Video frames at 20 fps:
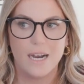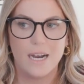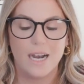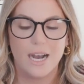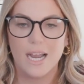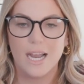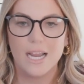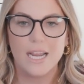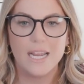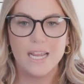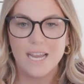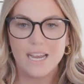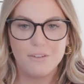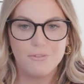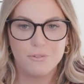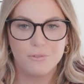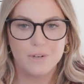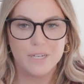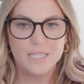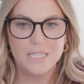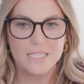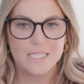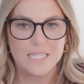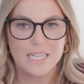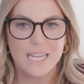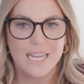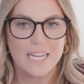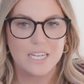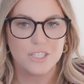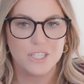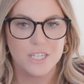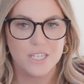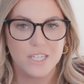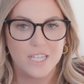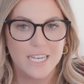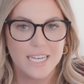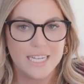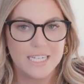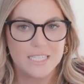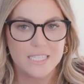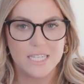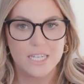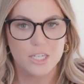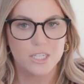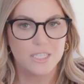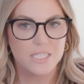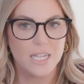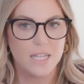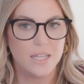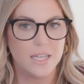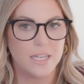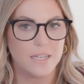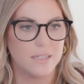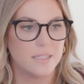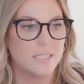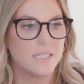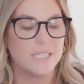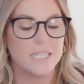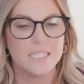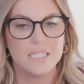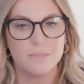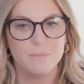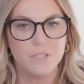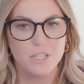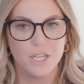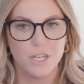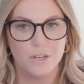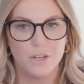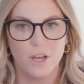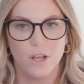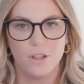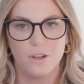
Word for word: I have real estate agent clients that are selling $6 million